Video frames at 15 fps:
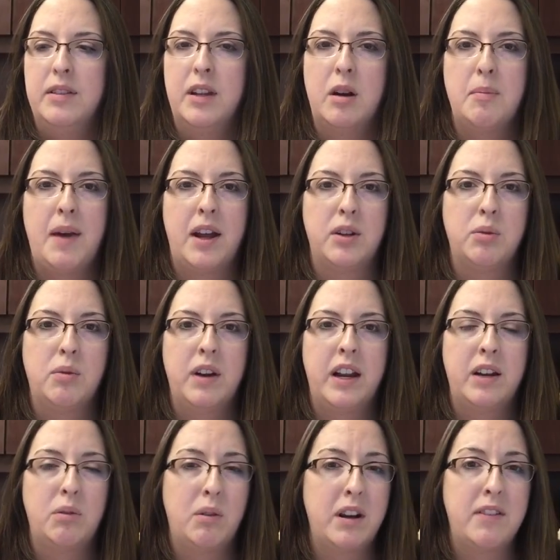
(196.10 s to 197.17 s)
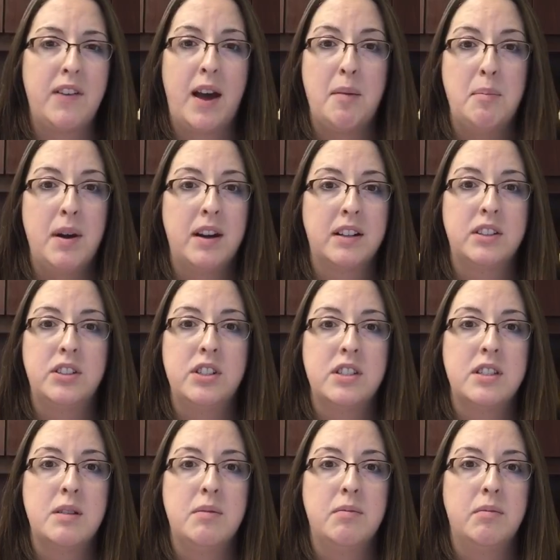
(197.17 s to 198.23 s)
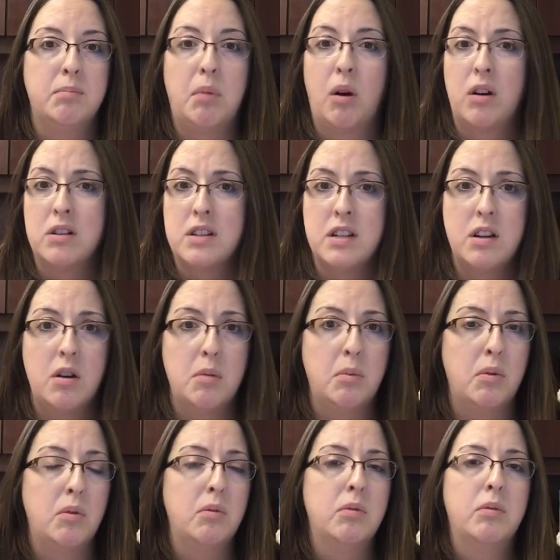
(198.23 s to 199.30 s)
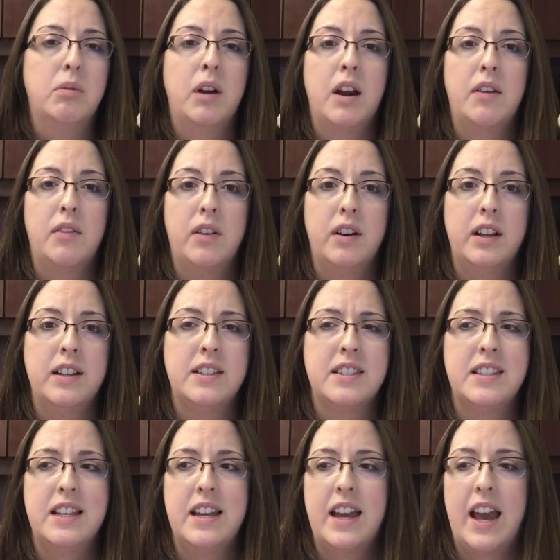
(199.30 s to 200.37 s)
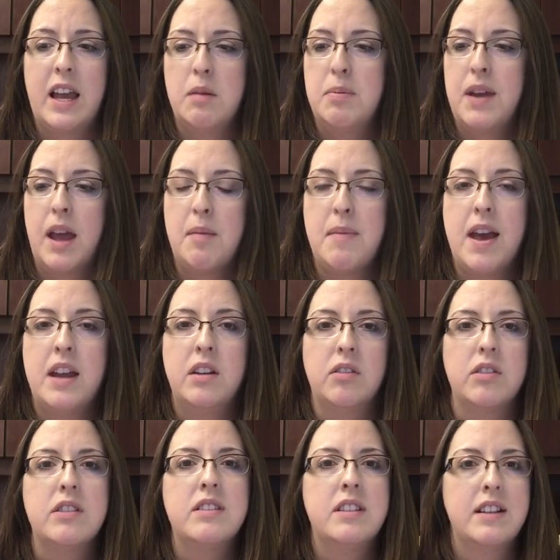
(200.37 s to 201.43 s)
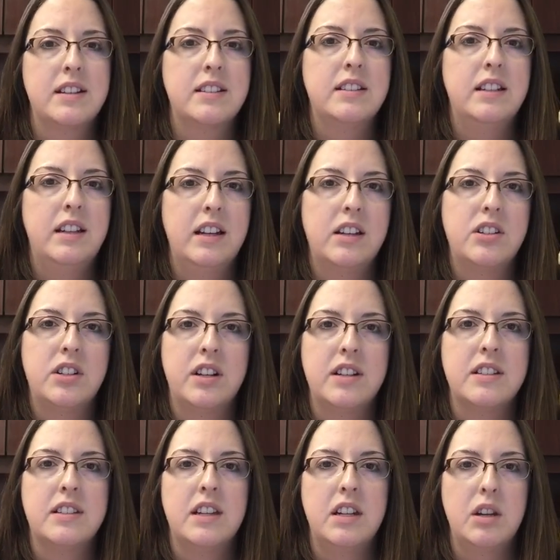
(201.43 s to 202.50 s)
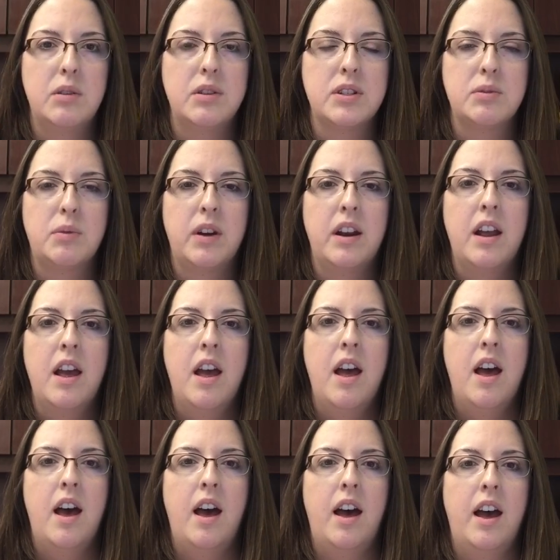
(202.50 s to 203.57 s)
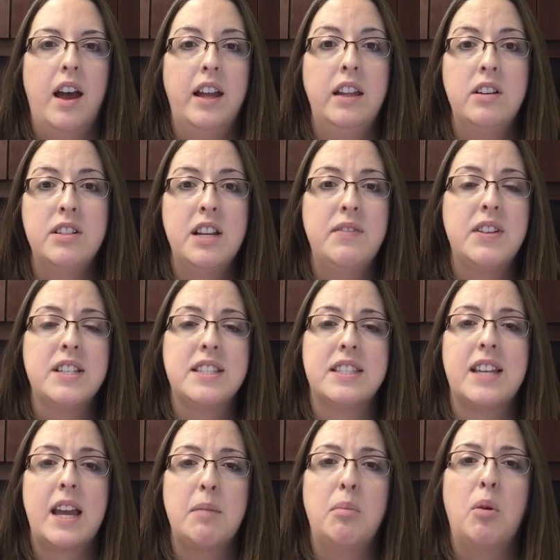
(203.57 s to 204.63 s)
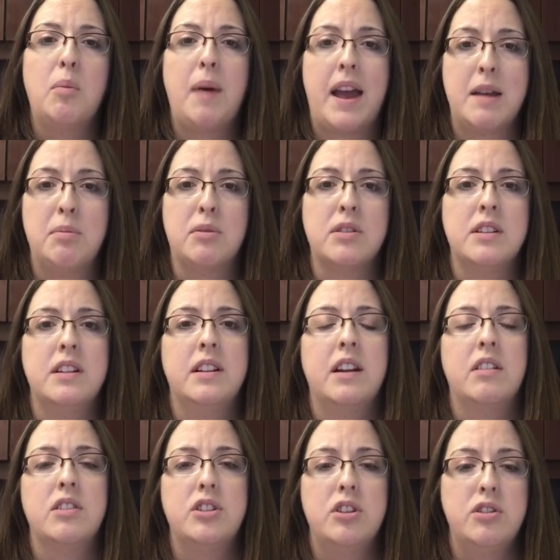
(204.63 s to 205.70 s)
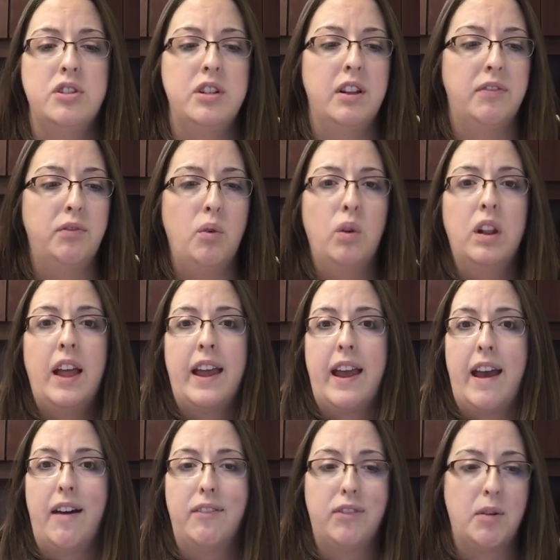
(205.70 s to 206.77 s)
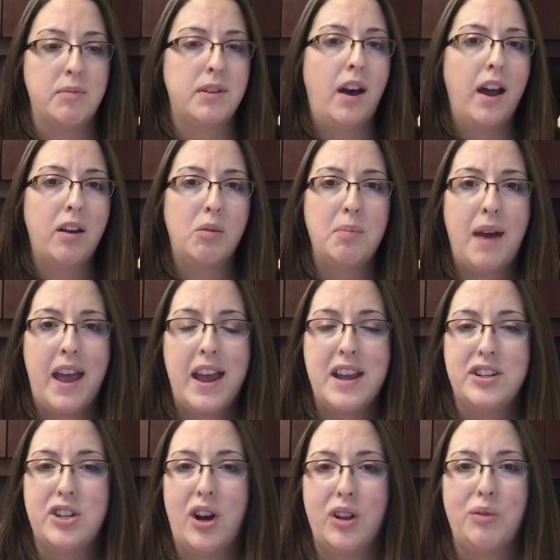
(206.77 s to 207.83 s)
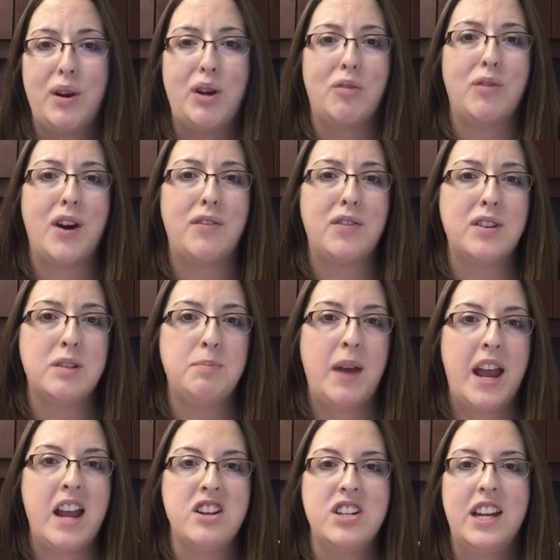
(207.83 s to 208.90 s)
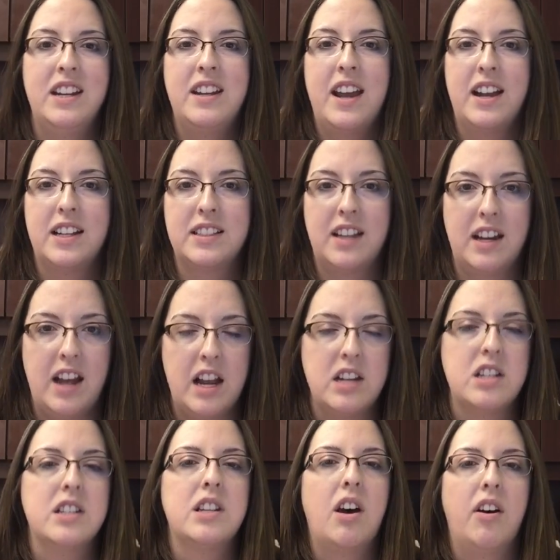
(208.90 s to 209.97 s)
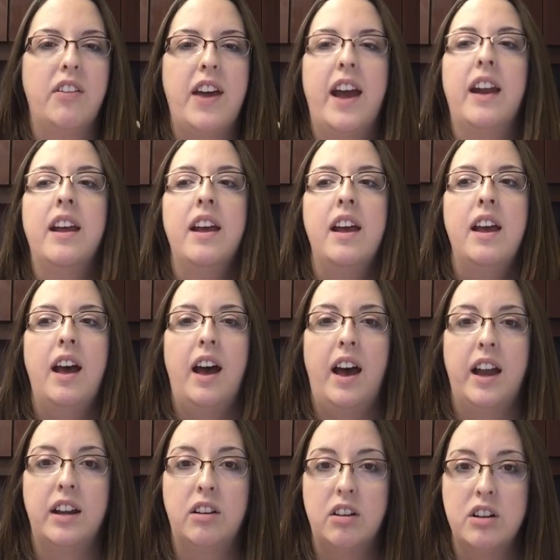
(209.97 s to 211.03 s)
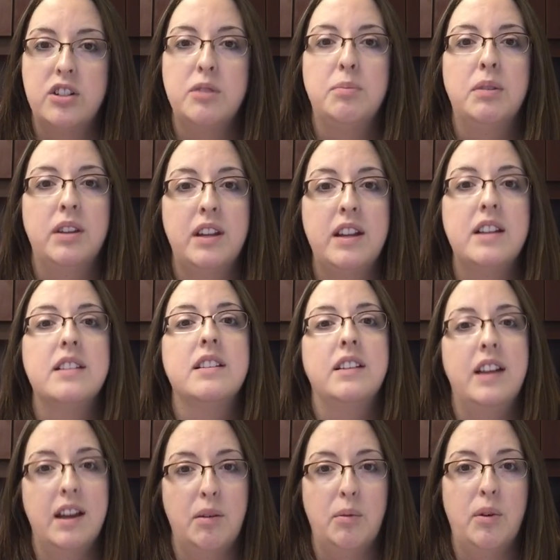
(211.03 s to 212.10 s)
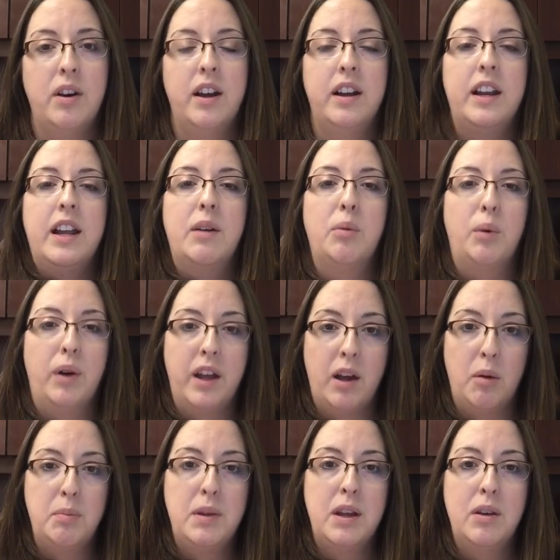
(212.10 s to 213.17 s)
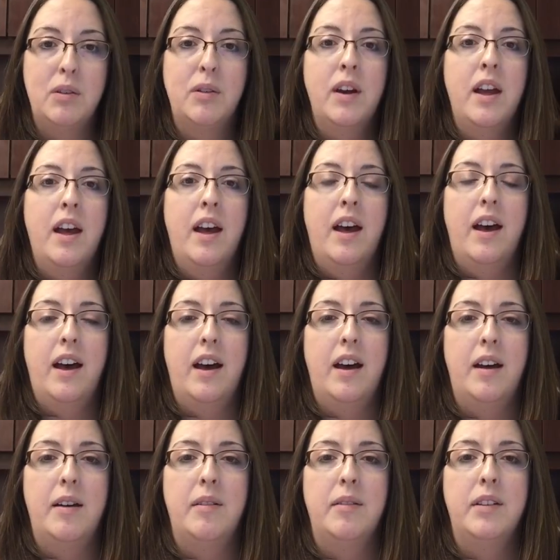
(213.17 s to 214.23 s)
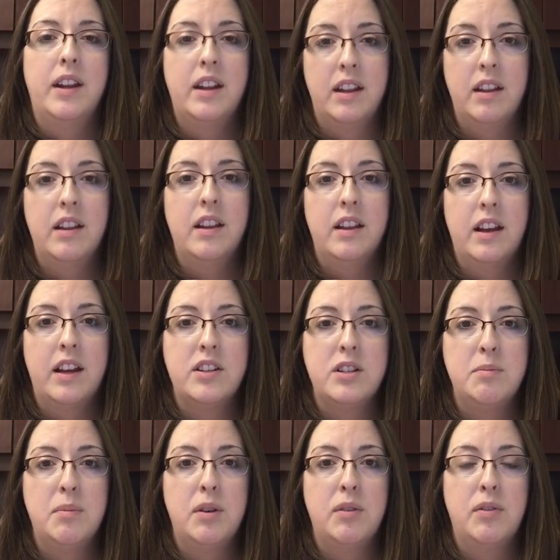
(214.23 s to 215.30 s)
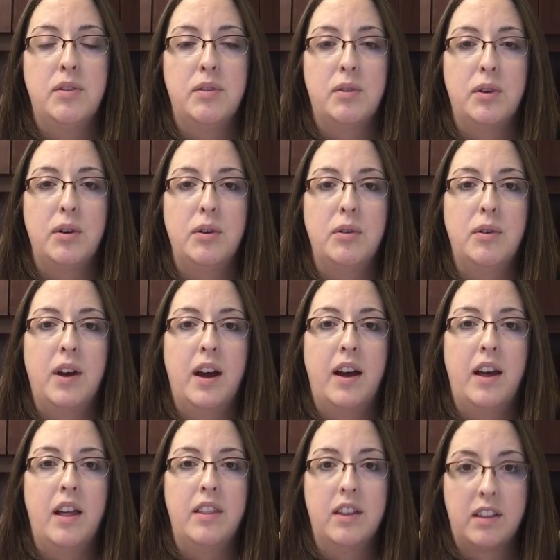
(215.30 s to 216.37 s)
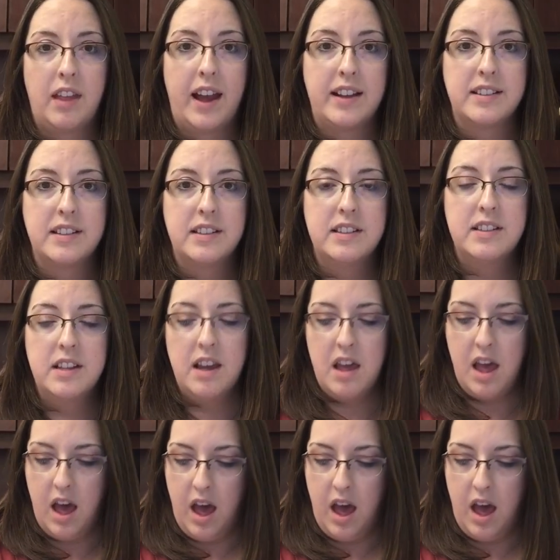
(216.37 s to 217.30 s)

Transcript: They're about $20-25 just at Barnes & Noble, wherever. It's the APA Manual 6th edition is the newest one. And there's even sample papers in there. It shows you the full layout from title page all the way to reference page, in-text citation, all that. I encourage you, please get one. It will help you as you move through the classes.